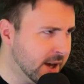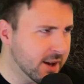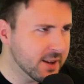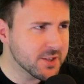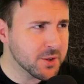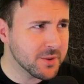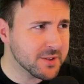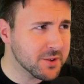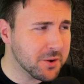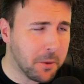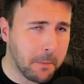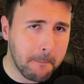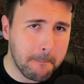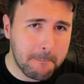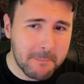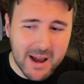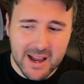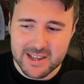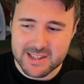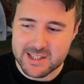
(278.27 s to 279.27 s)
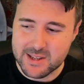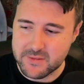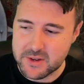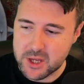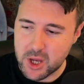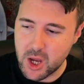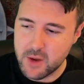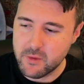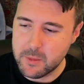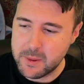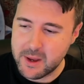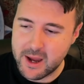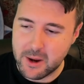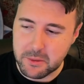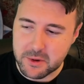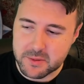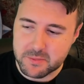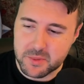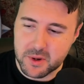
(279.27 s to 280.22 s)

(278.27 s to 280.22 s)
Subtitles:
So it's not massively overpowered,